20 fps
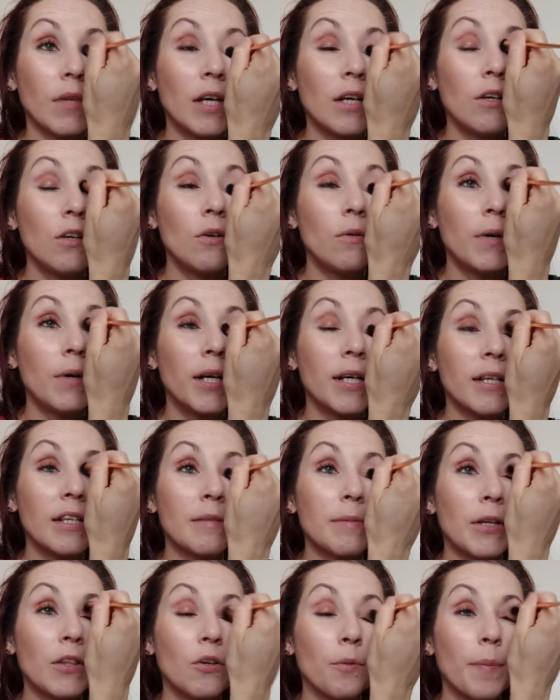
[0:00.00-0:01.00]
I don't know what it
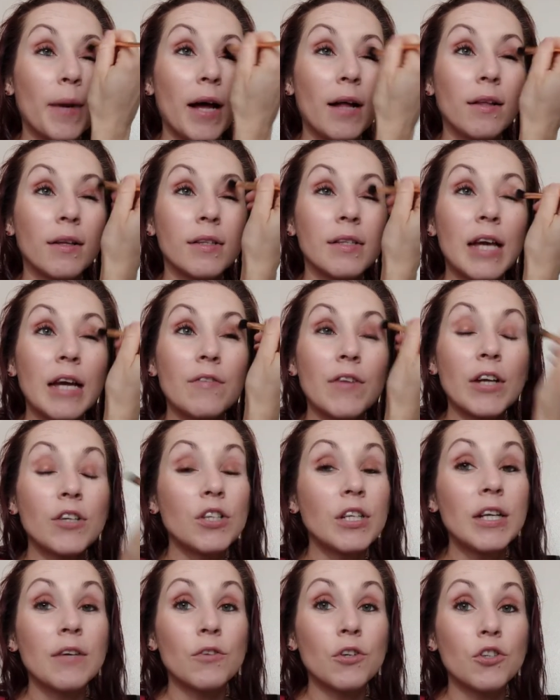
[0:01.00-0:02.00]
is about their palettes. I've
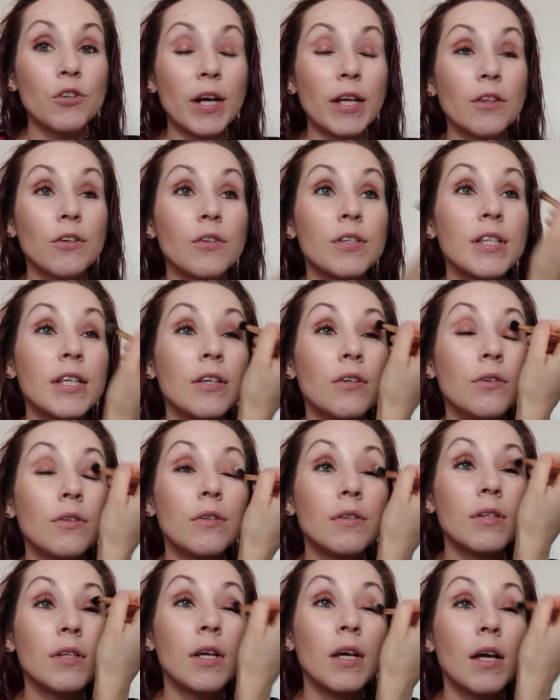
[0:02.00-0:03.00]
actually never tried their
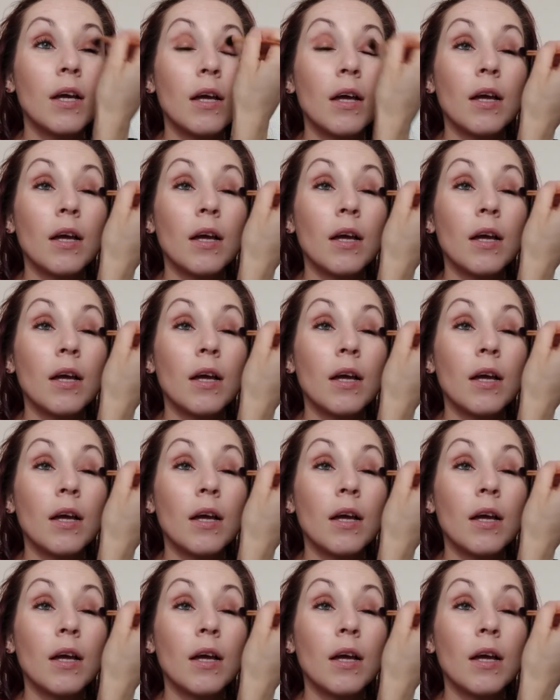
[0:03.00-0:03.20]
singles